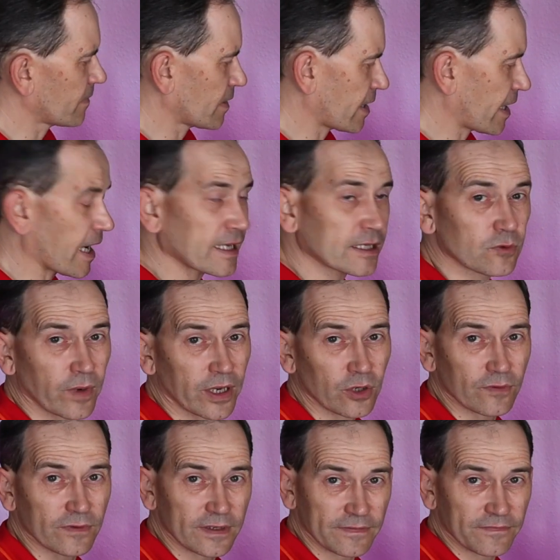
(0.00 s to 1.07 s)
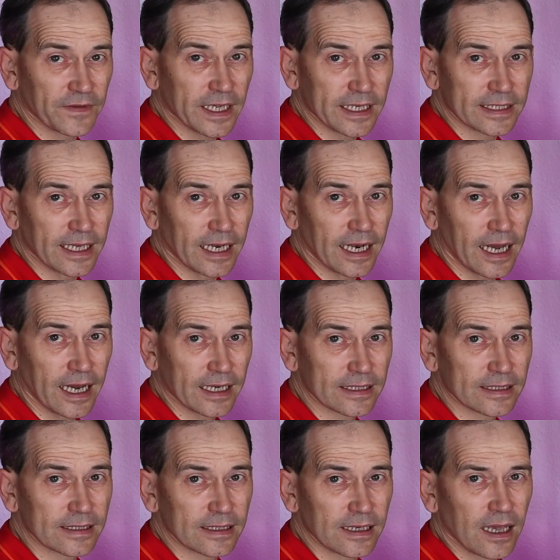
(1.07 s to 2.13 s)
yes, when you fix the
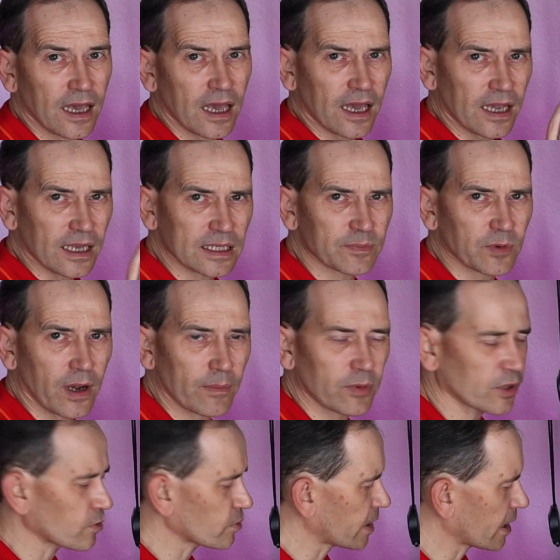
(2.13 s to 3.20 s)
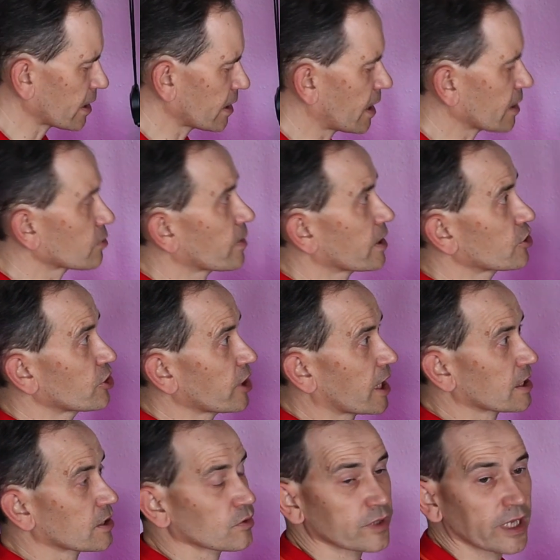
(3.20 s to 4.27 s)
lights, it's probably a good idea to
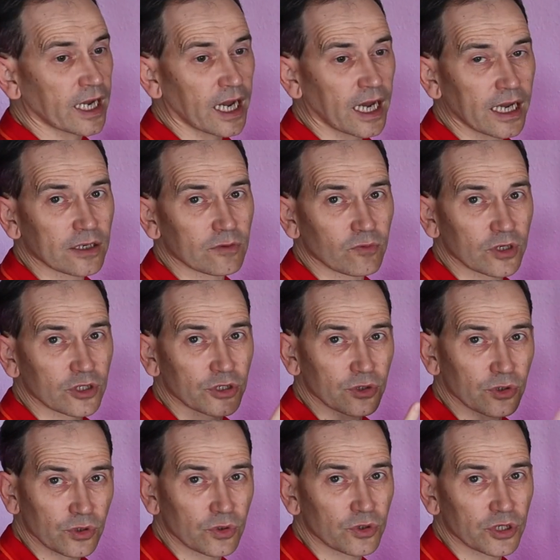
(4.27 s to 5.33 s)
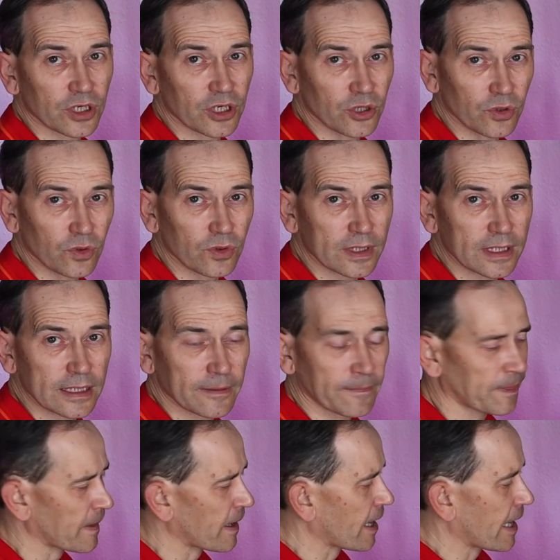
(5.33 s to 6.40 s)
adjust to the height which you usually use,
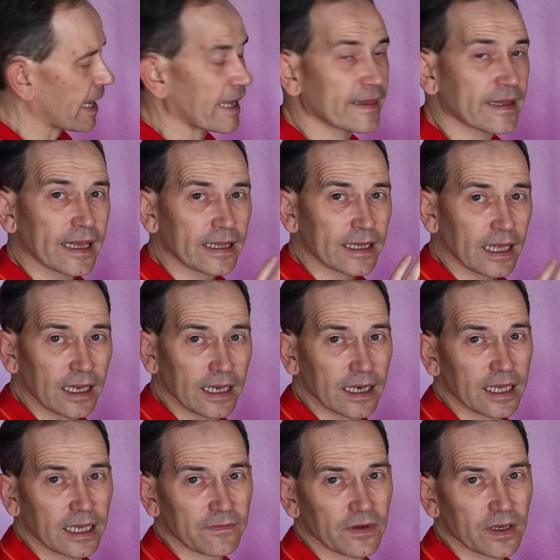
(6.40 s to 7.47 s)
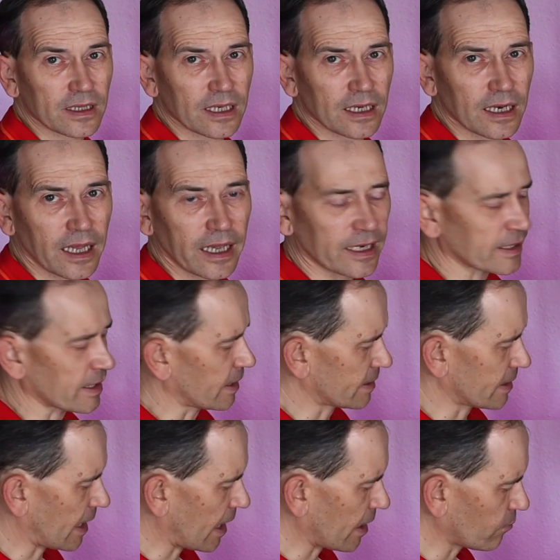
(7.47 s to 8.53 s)
and then leave it like
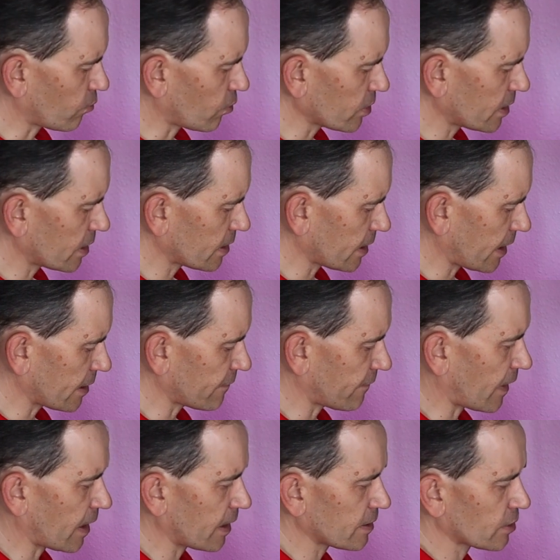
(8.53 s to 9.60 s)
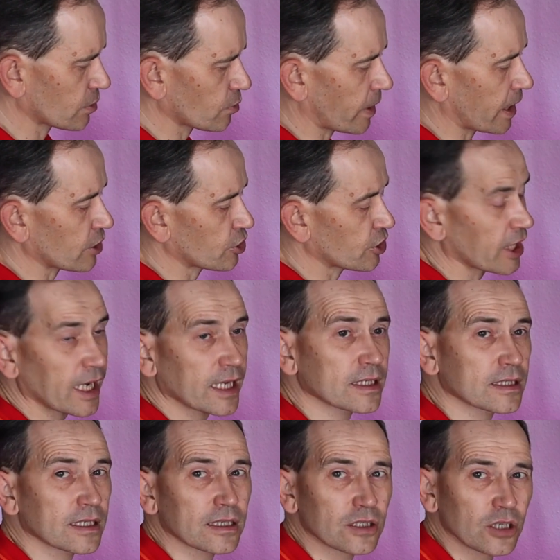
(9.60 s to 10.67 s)
this. I wouldn't advise to
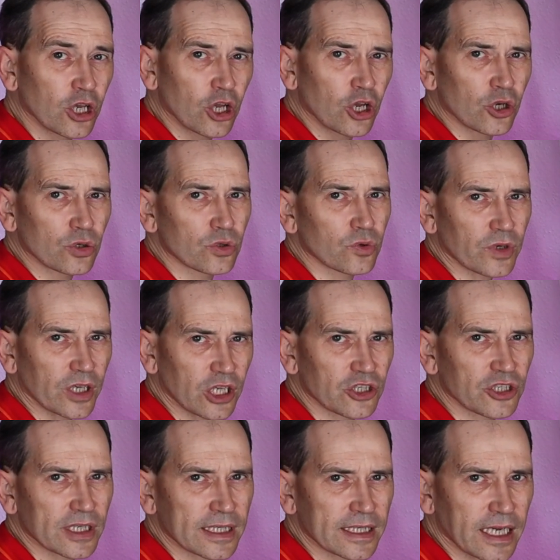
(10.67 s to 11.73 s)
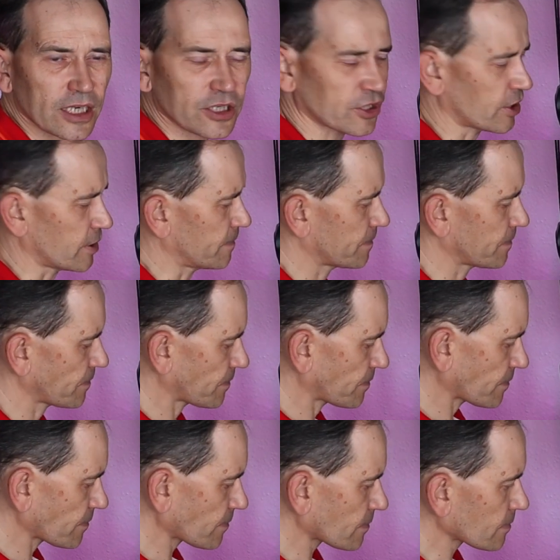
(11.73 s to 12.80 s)
adjust it to each session,
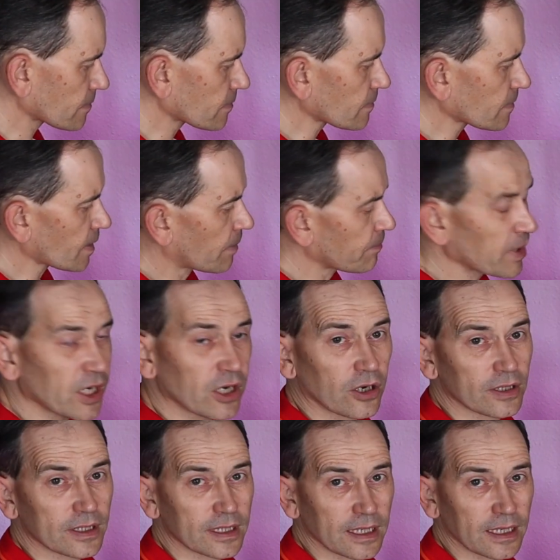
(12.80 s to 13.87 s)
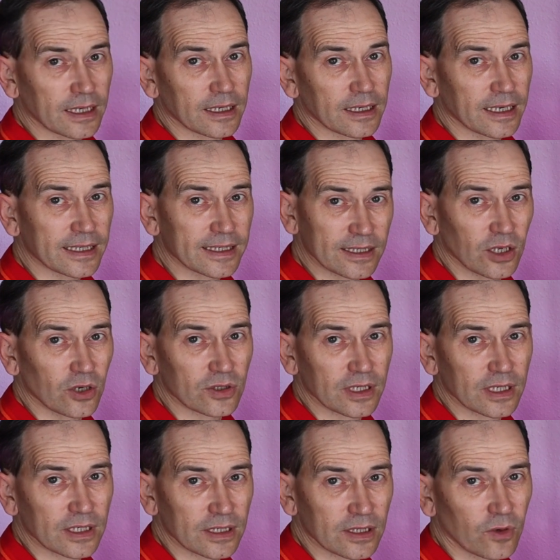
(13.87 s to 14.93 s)
because it's
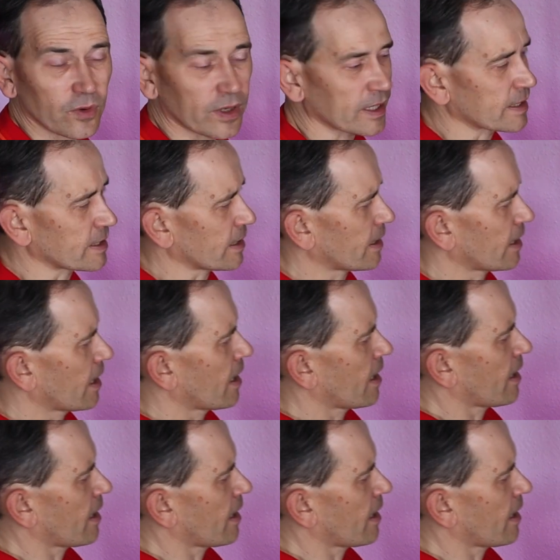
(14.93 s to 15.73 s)
not so easy.